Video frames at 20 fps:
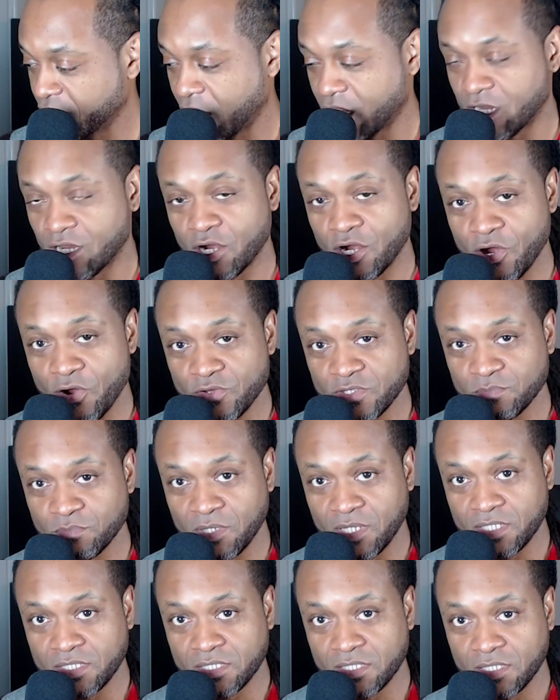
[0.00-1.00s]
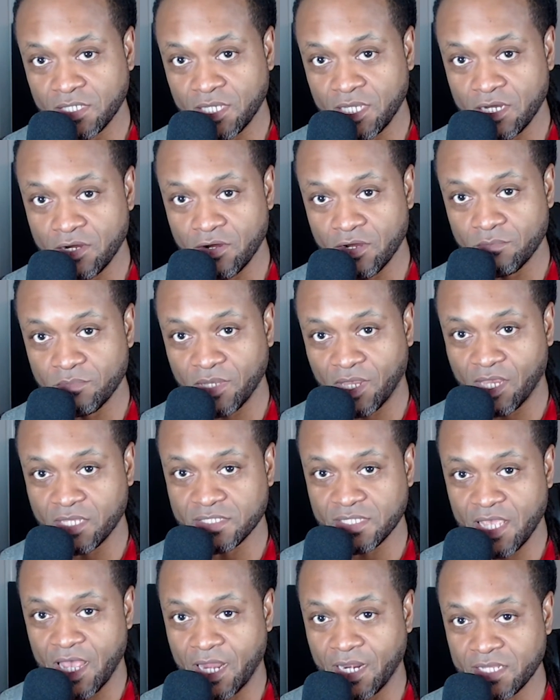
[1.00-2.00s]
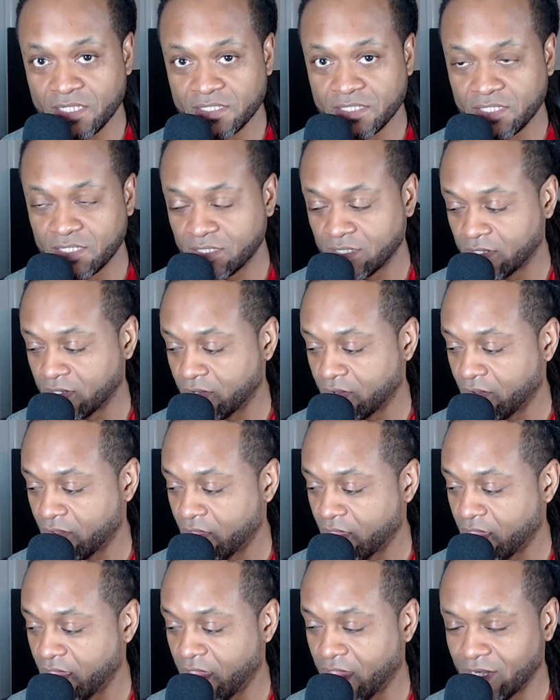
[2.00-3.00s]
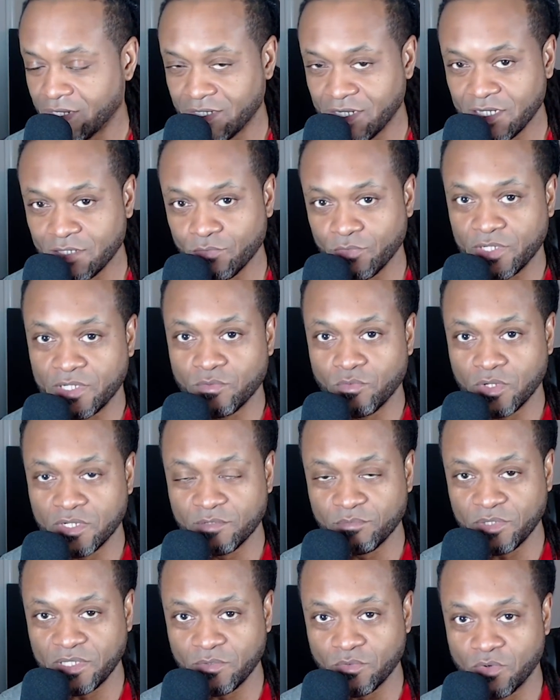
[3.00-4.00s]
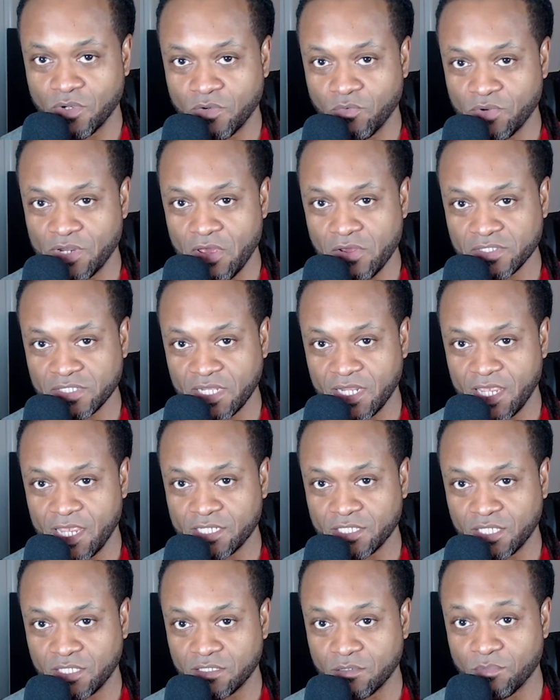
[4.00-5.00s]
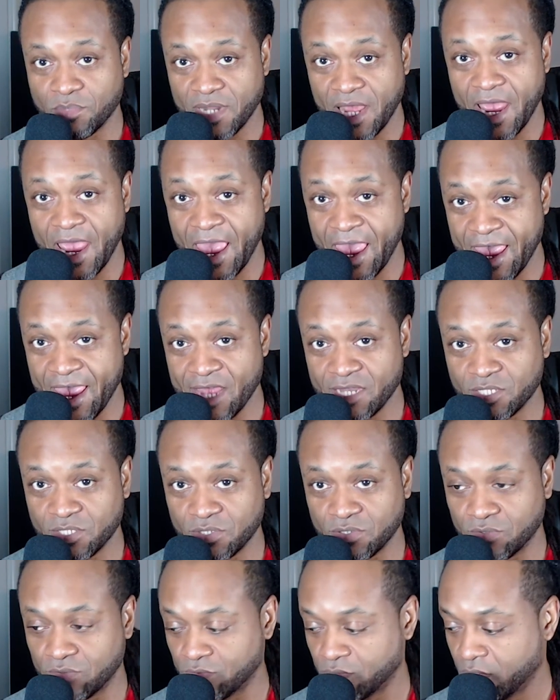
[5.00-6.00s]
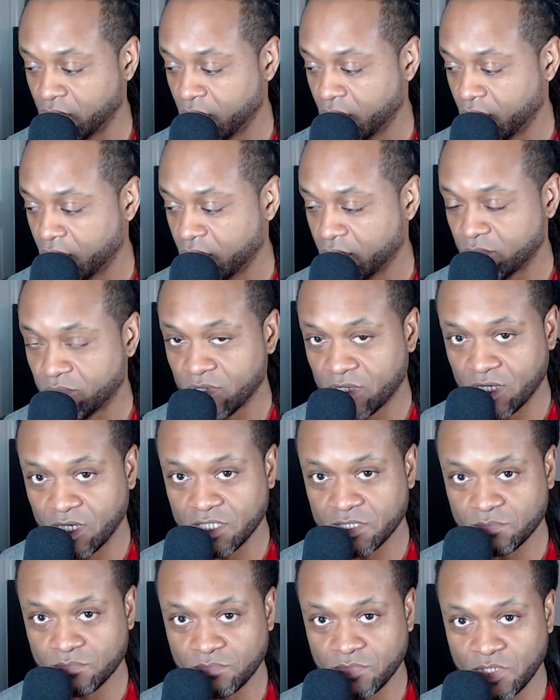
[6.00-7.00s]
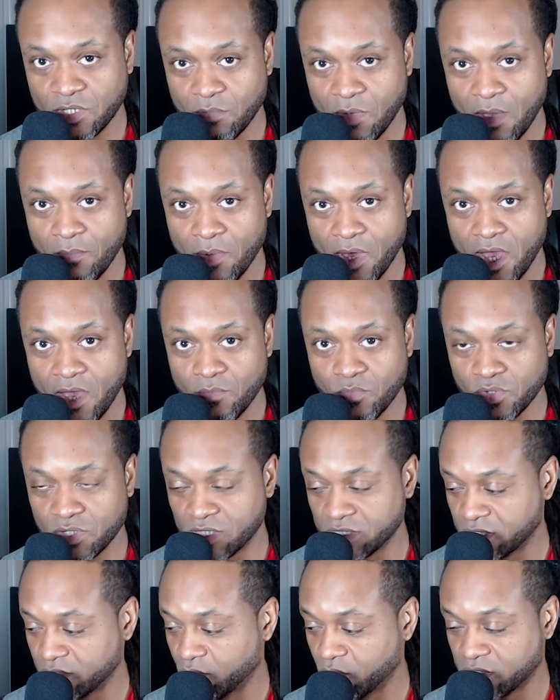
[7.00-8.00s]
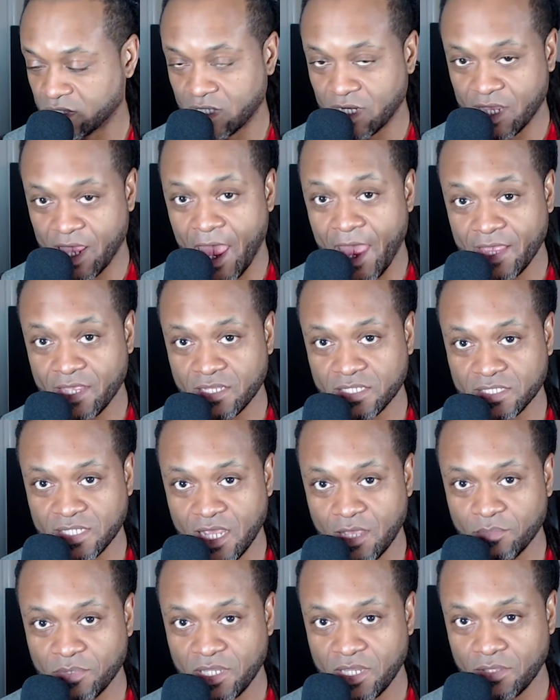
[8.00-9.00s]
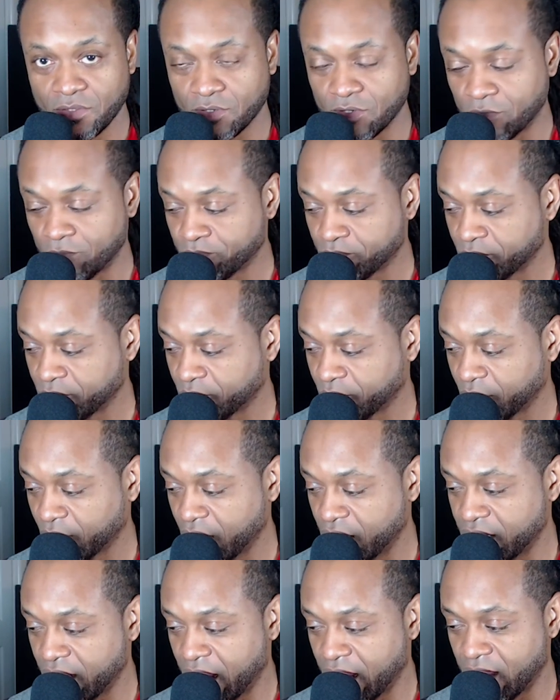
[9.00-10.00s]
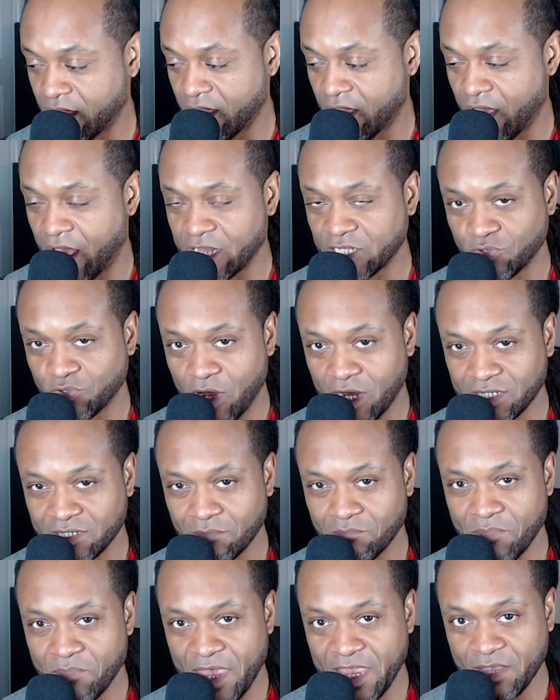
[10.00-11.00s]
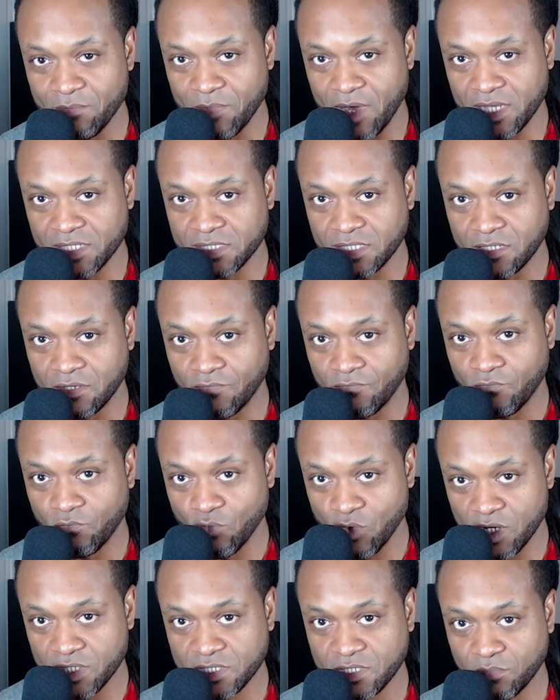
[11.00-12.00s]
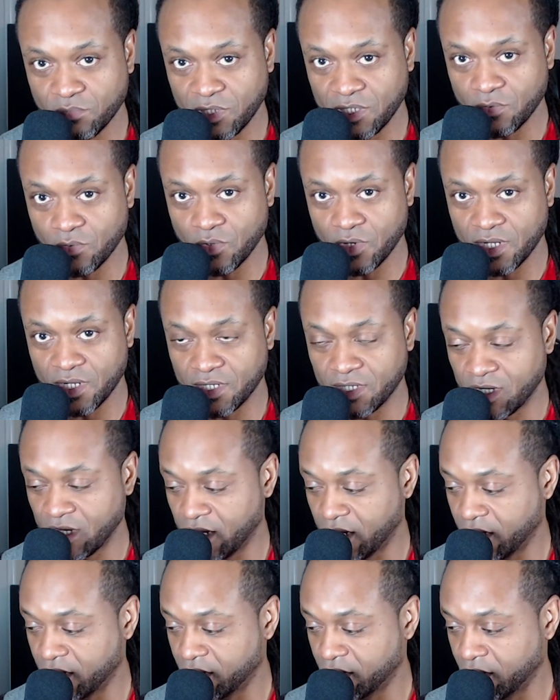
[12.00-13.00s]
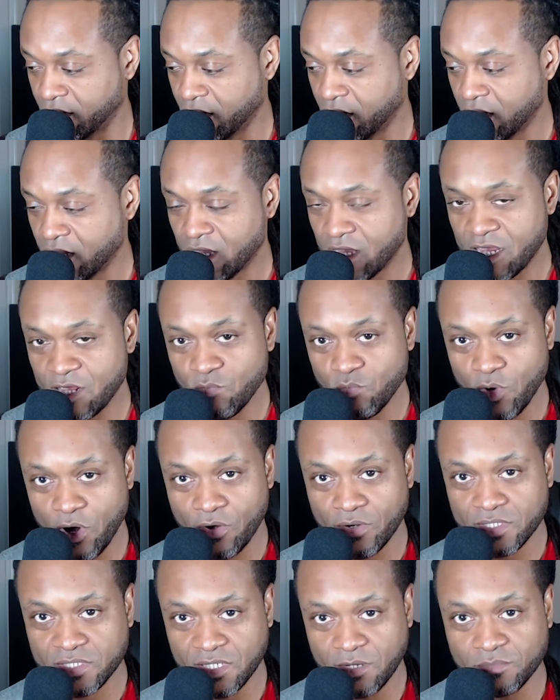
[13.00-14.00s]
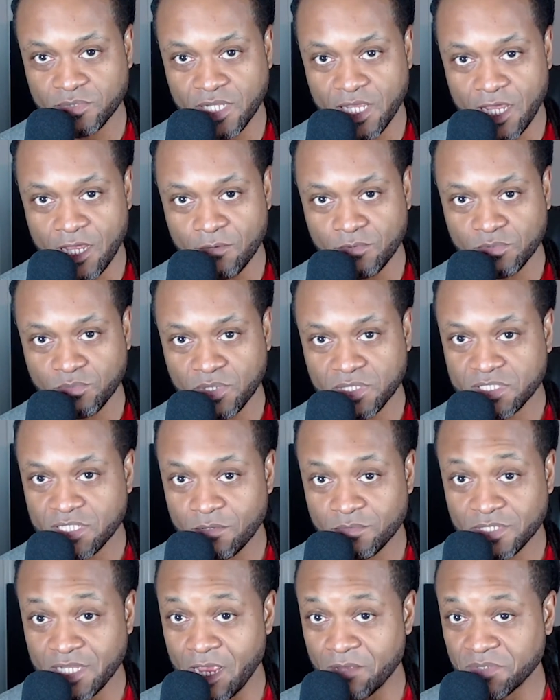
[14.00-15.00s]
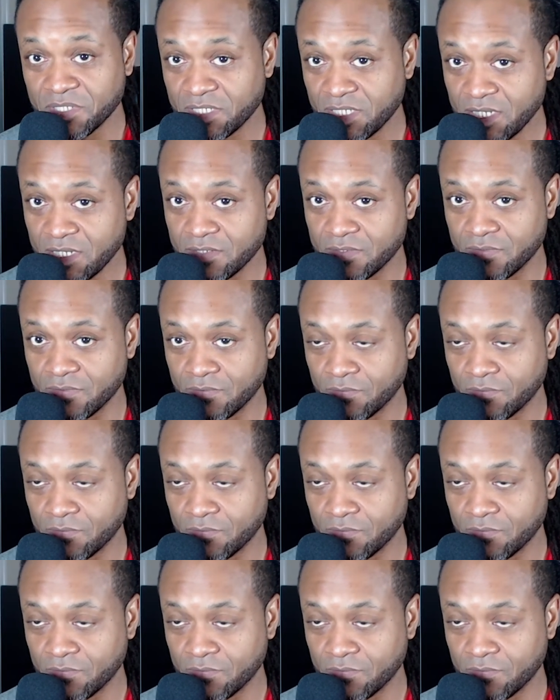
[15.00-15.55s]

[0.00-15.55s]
hurts me to hear it, because honestly, I didn't really want to be one when I was that age either, but I had to because, my mom was. It wasn't like I could stop either. And I tried to make myself want to be one, and it worked sometimes, but sometimes it didn't.